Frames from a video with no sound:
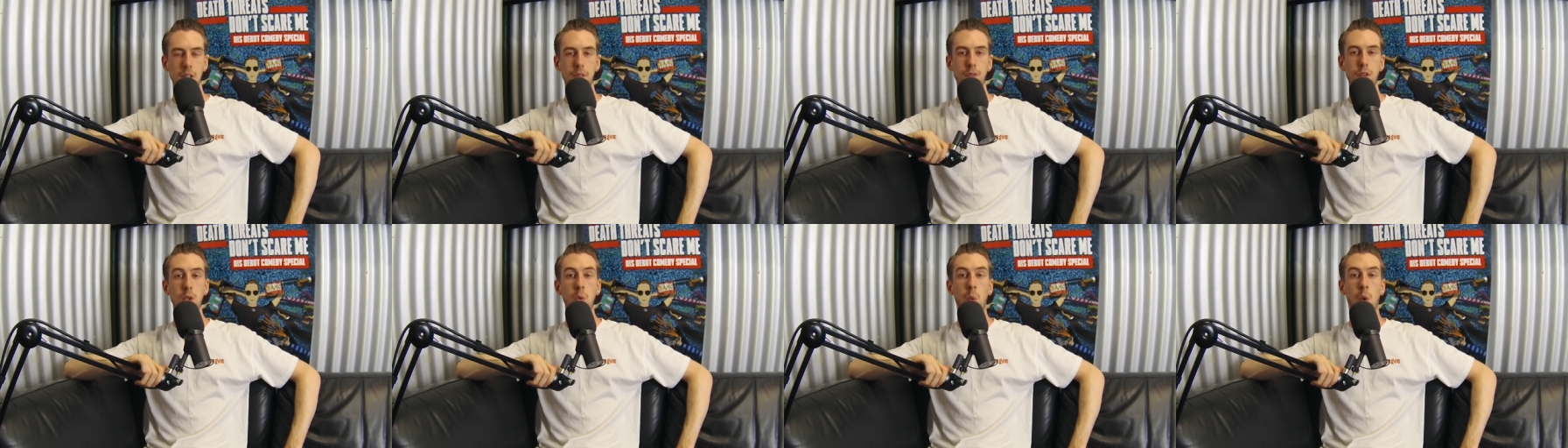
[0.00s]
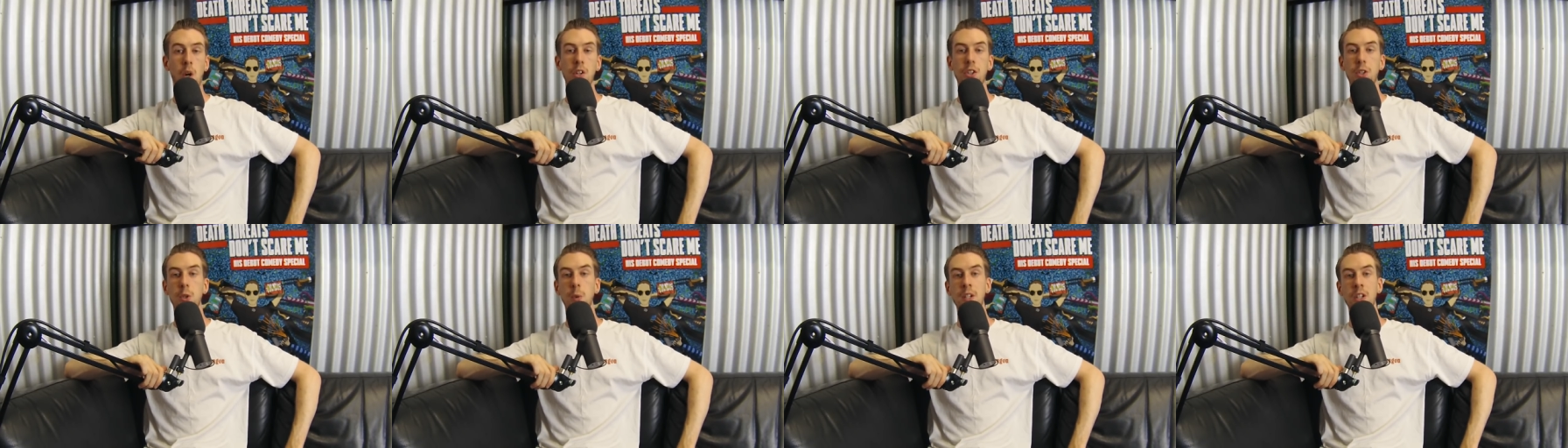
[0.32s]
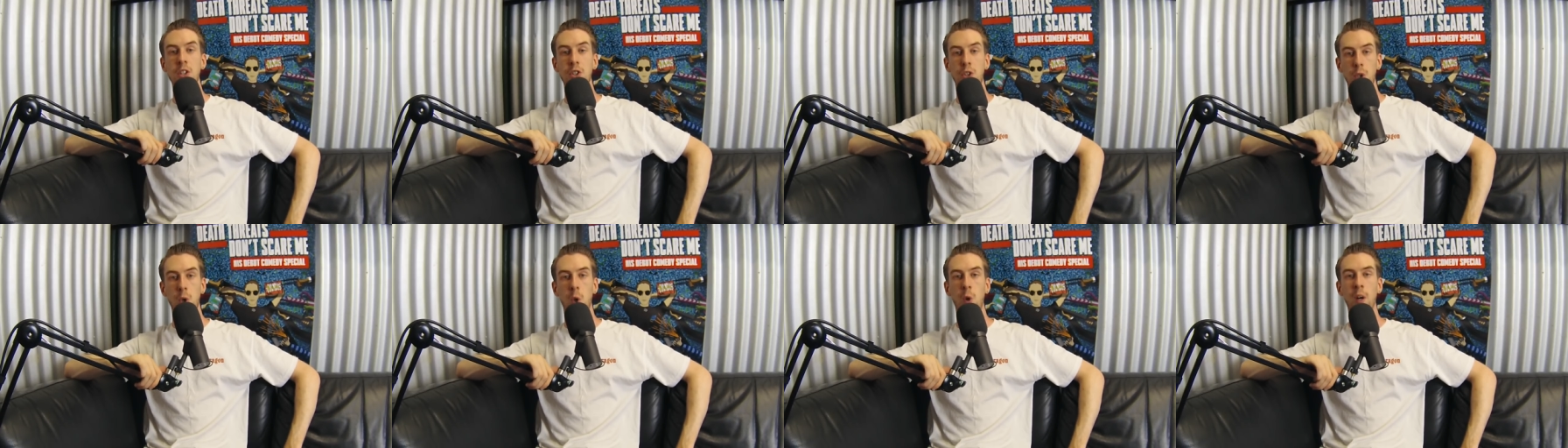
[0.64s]
If you want to
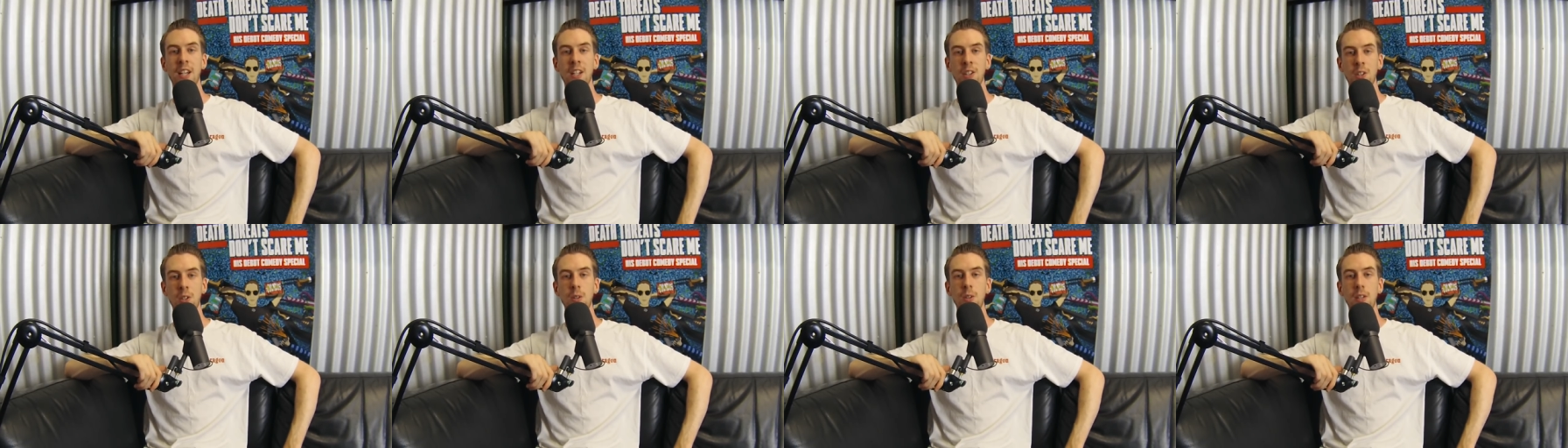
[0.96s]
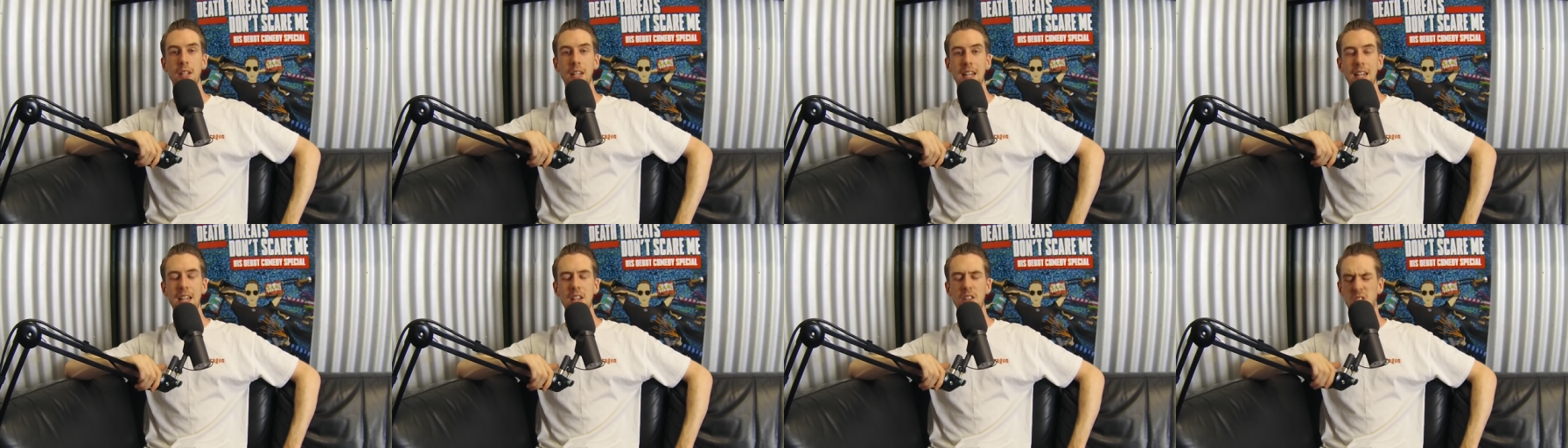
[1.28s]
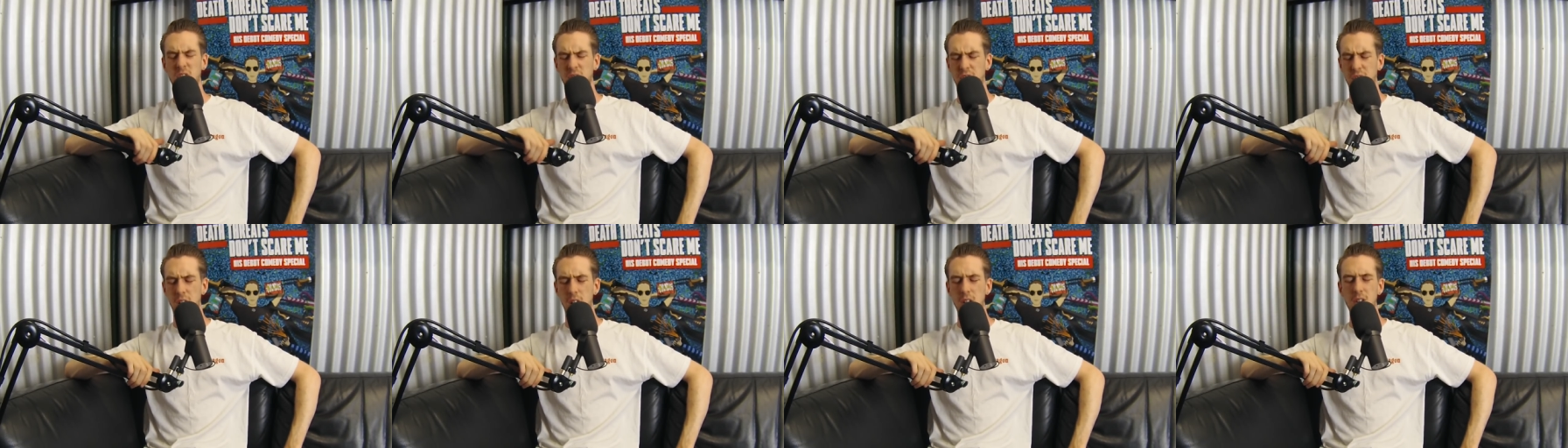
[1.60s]
enjoy New
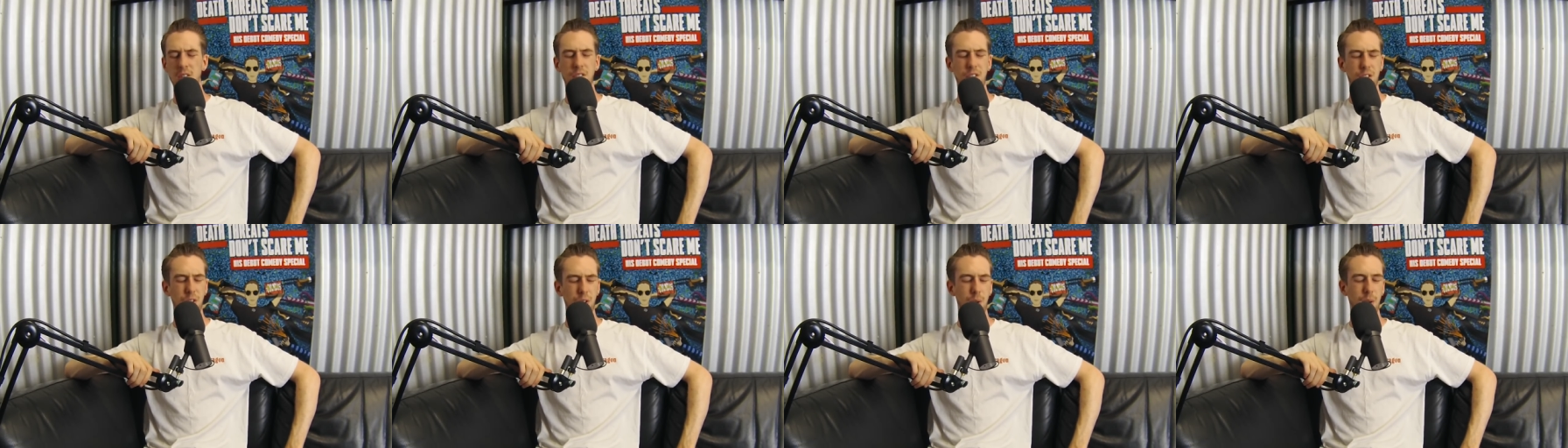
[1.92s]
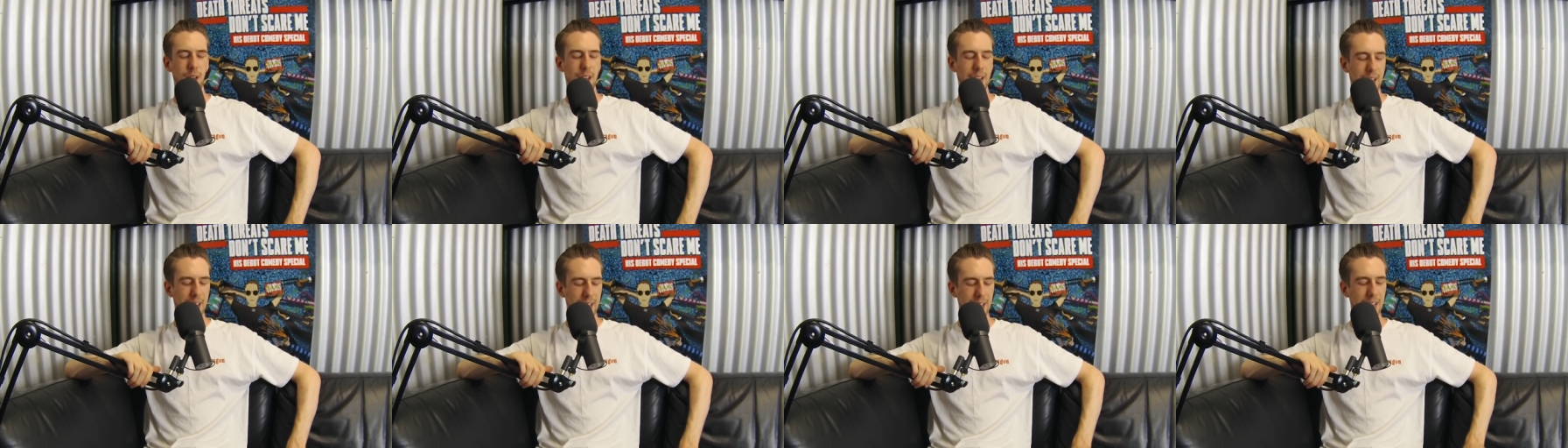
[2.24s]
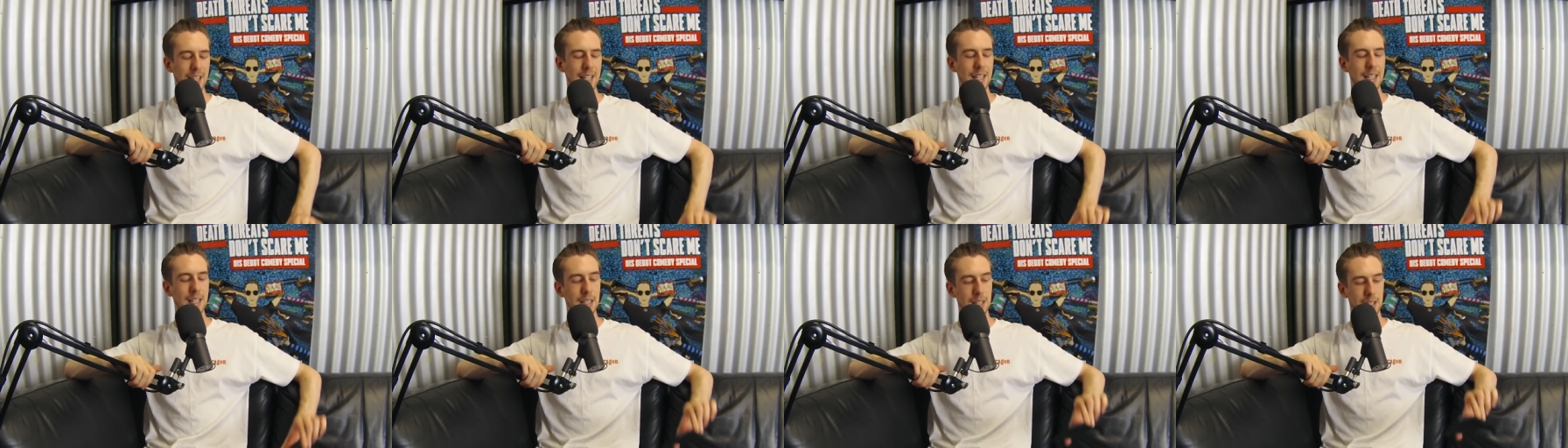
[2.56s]
Year's, don't do
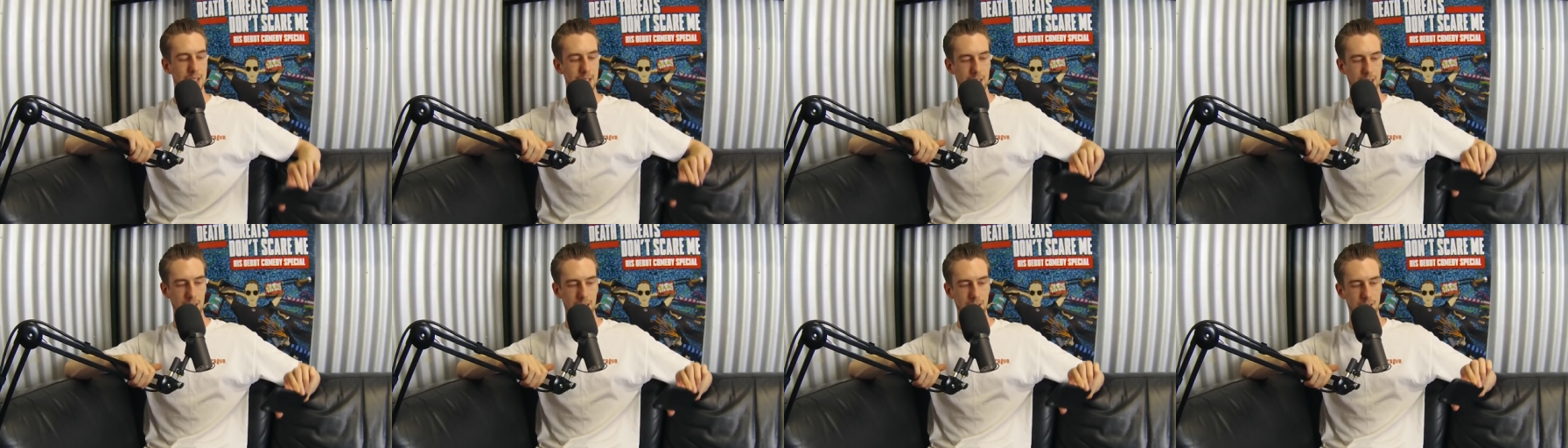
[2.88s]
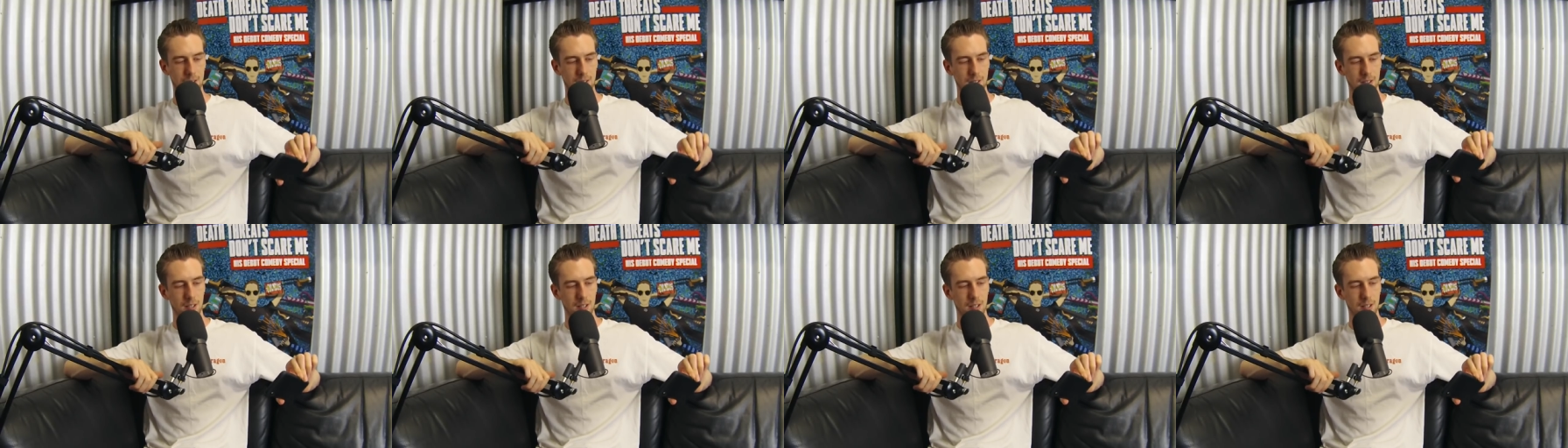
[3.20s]
anything.